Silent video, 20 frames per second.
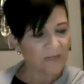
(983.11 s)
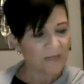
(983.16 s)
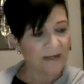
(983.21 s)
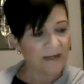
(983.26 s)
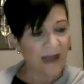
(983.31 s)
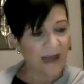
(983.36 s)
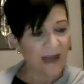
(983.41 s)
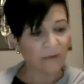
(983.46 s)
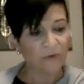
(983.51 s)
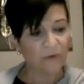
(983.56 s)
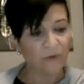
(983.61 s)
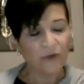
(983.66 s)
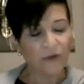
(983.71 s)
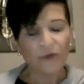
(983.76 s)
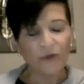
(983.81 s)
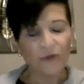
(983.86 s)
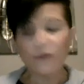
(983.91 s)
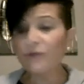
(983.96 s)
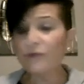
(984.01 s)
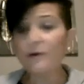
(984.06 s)
Now,
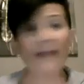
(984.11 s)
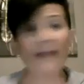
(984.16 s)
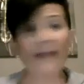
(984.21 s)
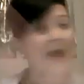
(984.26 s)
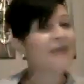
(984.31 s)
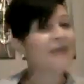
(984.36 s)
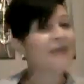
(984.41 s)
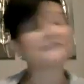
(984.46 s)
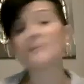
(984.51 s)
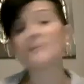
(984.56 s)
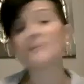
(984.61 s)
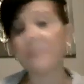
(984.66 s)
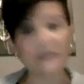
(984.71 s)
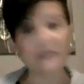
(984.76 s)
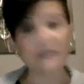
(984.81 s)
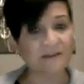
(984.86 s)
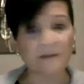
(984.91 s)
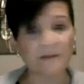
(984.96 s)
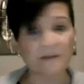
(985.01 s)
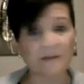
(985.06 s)
you don't have to
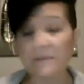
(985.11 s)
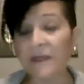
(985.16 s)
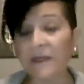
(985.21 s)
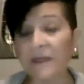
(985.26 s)
pick something